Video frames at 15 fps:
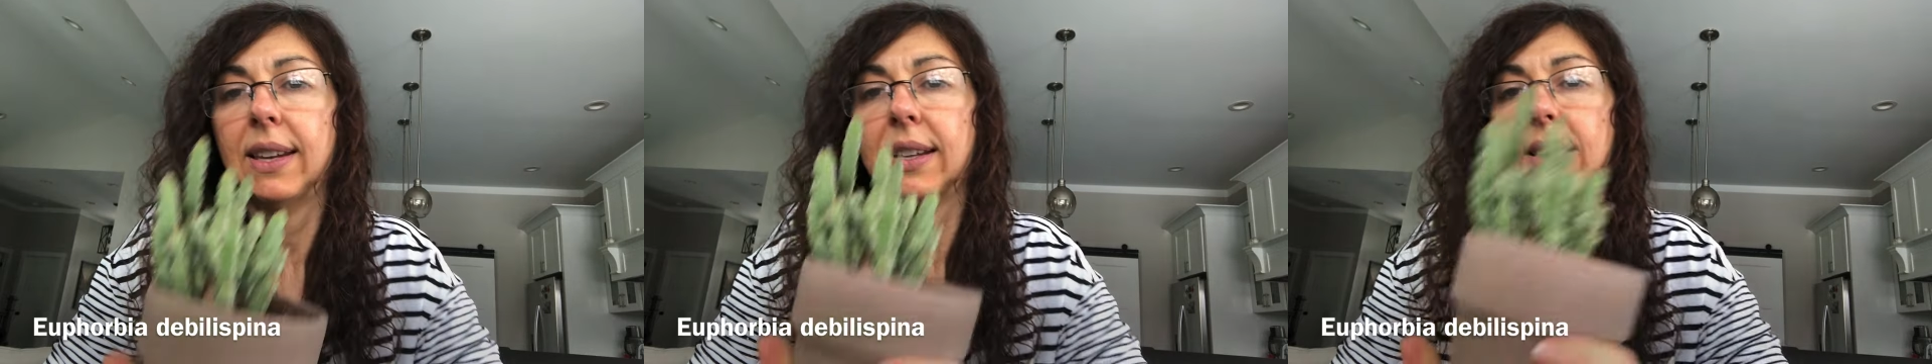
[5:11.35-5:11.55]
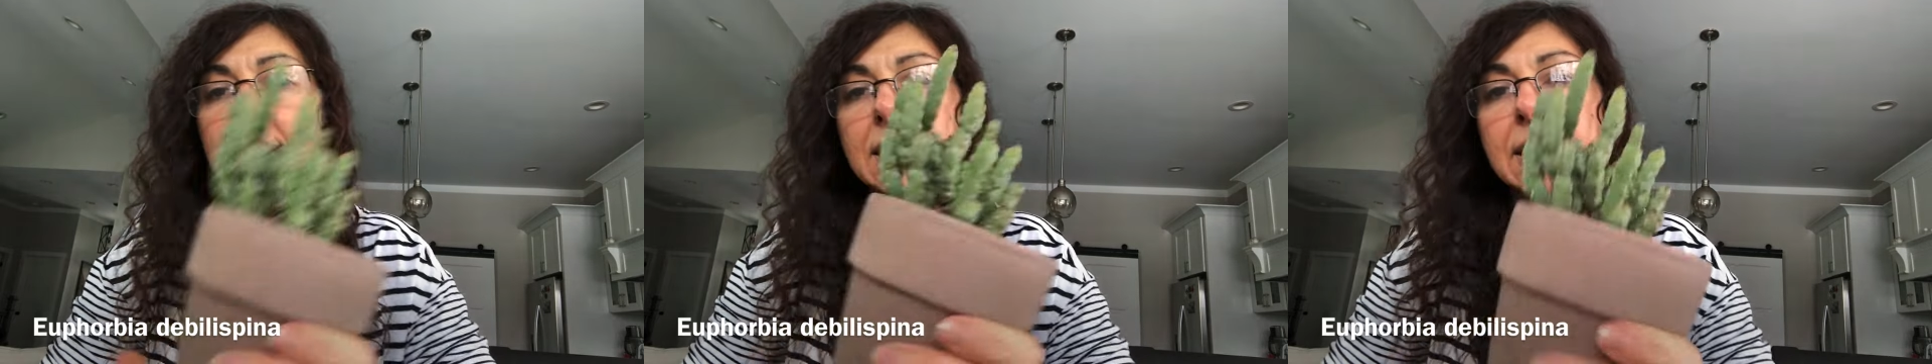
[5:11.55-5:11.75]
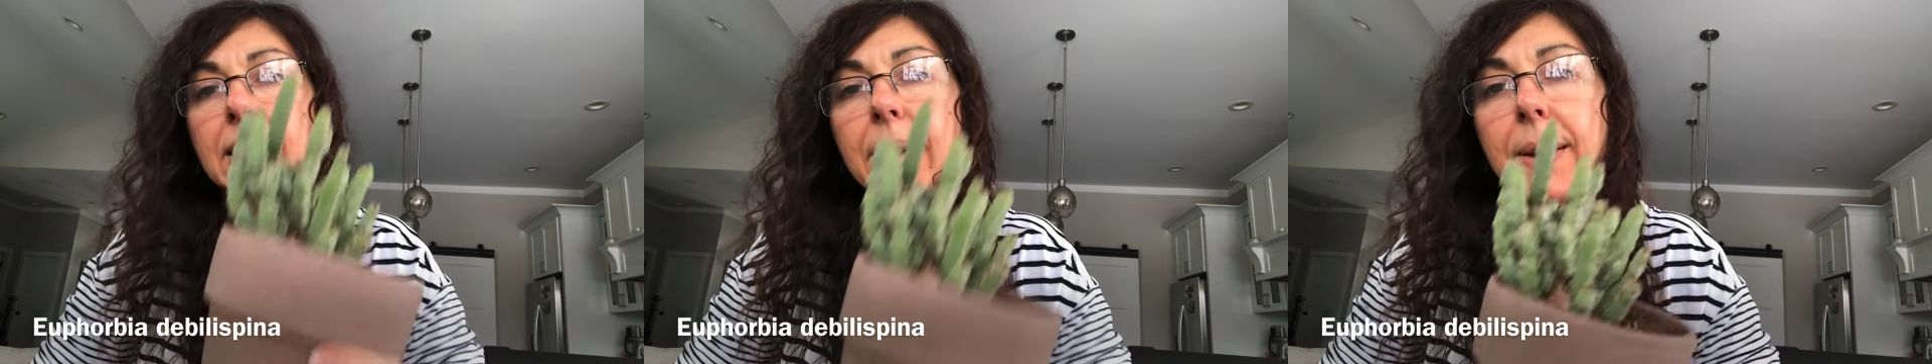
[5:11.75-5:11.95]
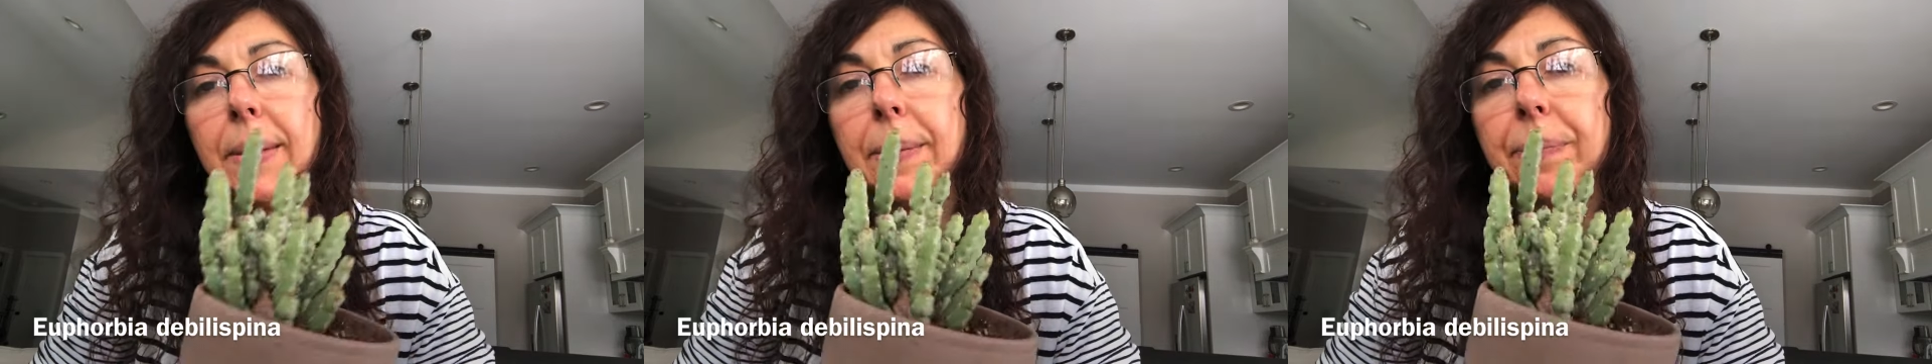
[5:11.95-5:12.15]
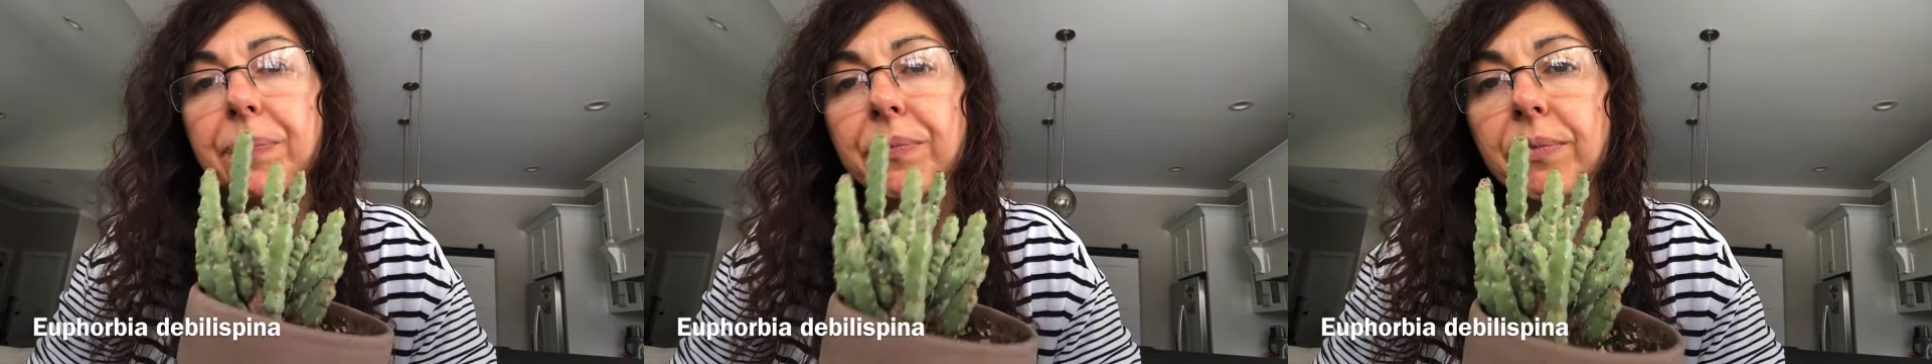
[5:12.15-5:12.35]
It's
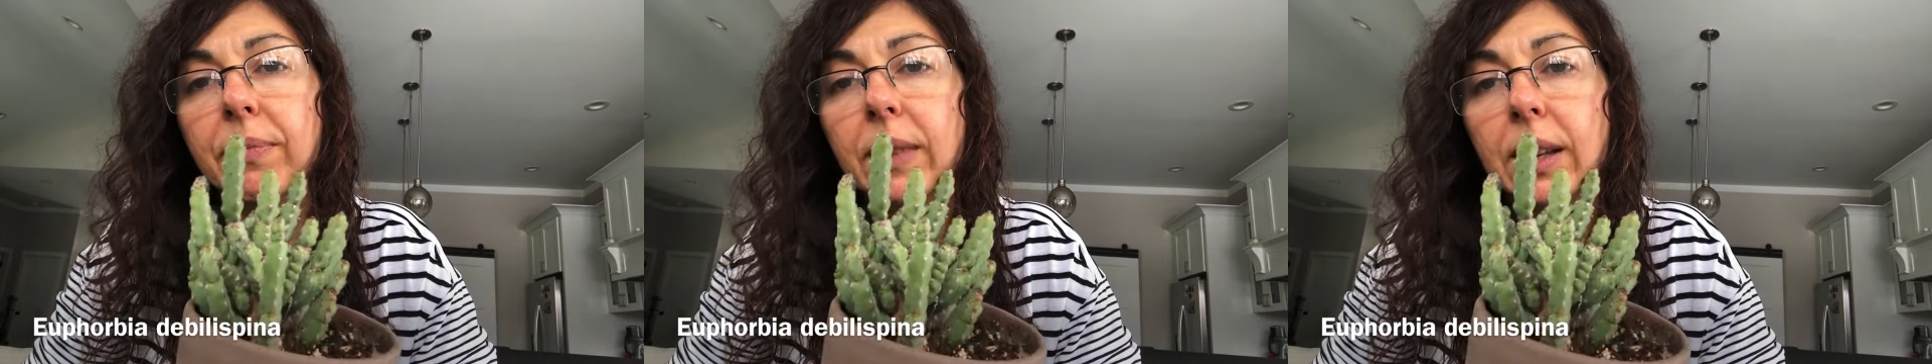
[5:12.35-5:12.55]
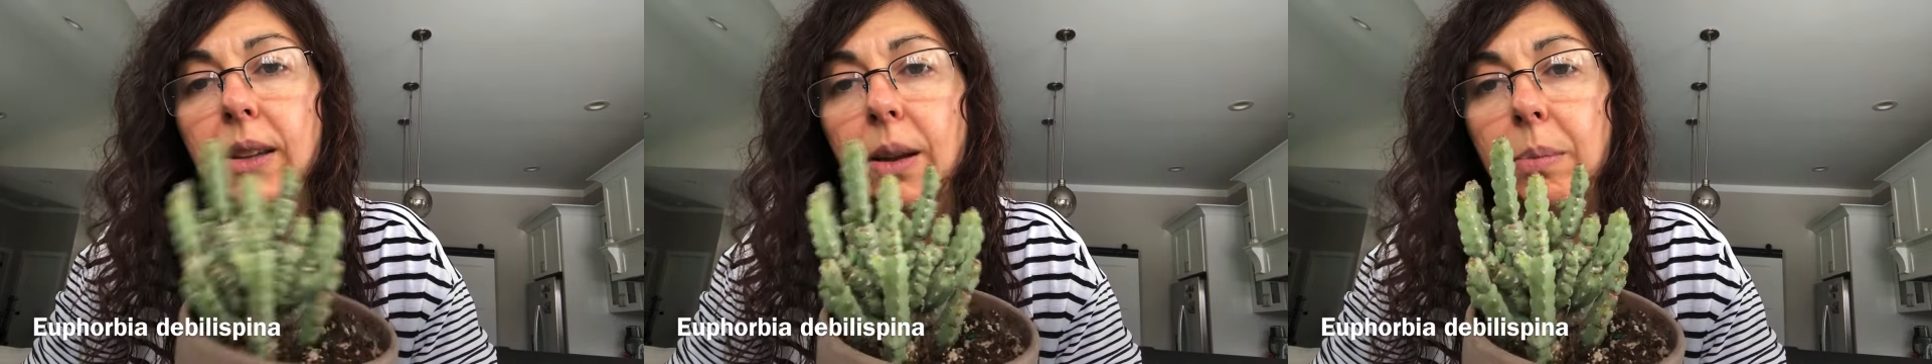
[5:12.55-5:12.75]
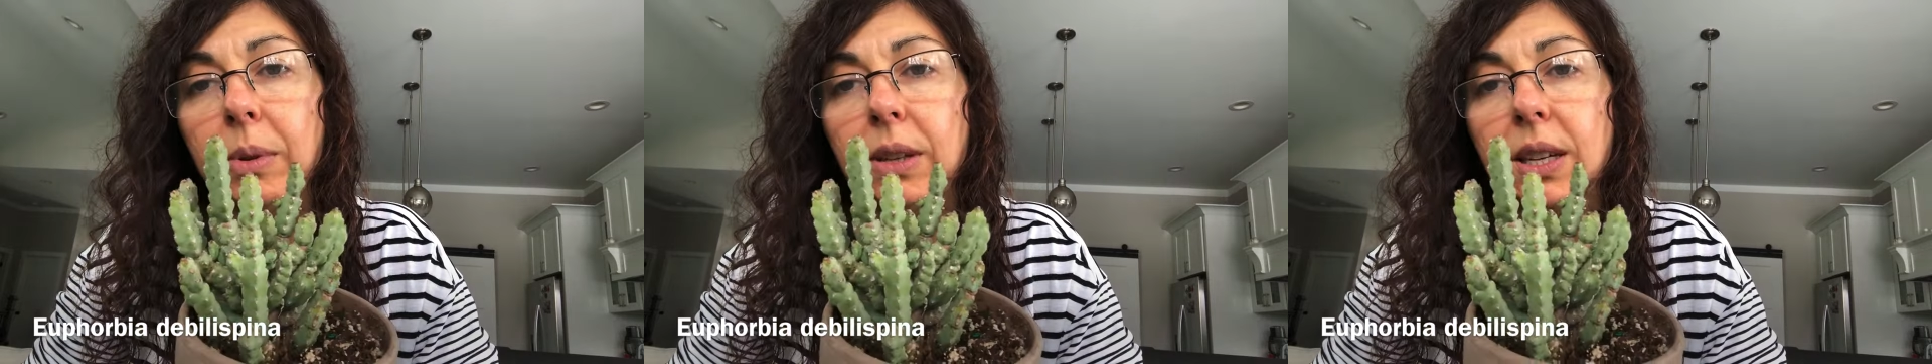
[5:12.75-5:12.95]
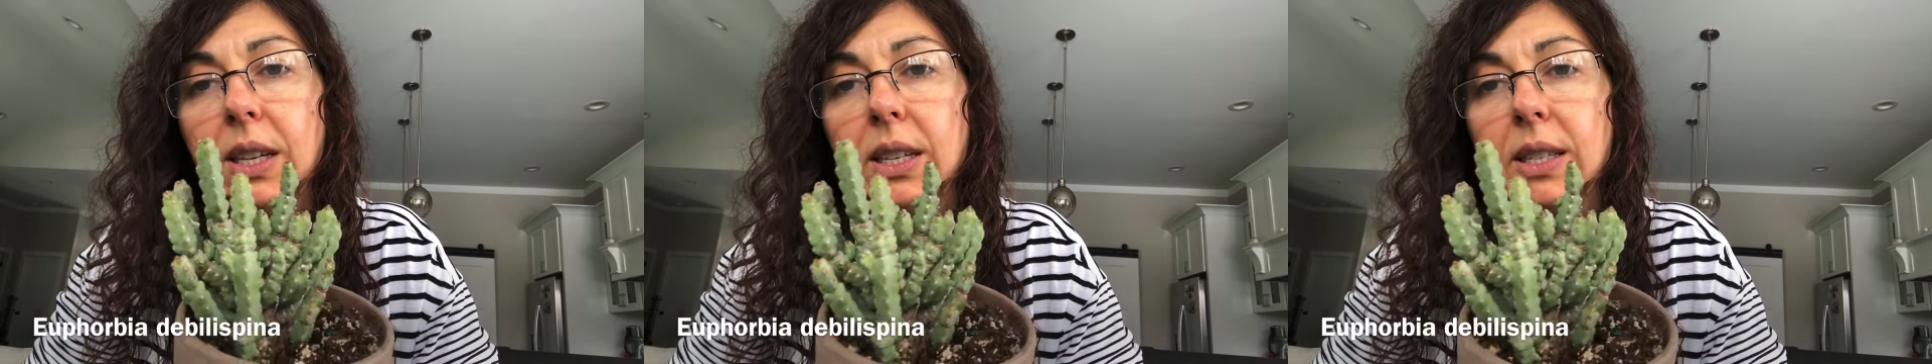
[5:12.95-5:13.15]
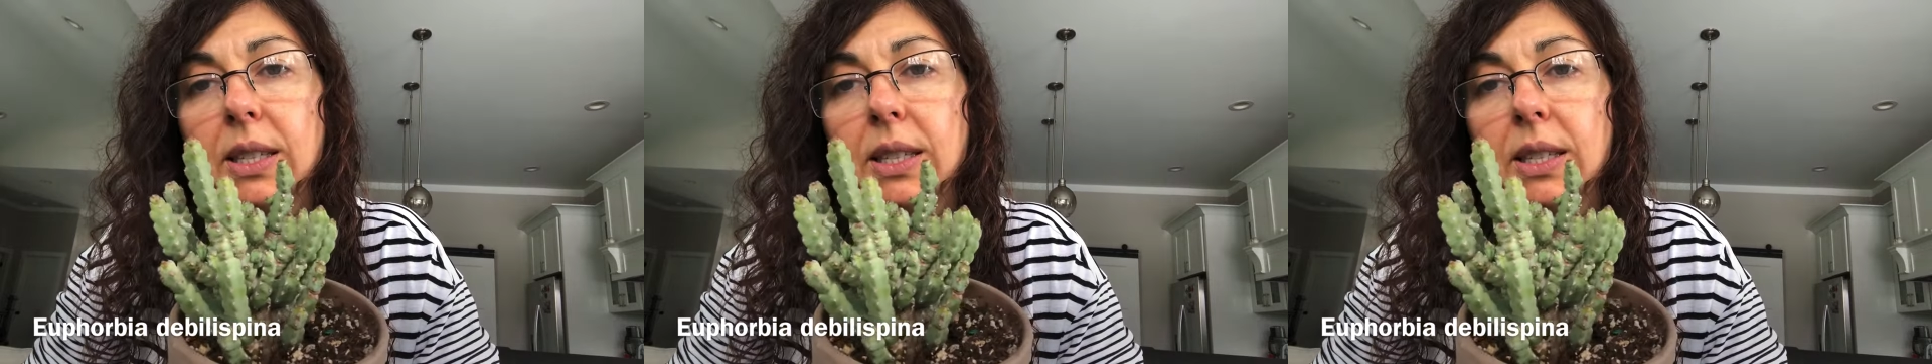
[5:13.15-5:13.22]
doubly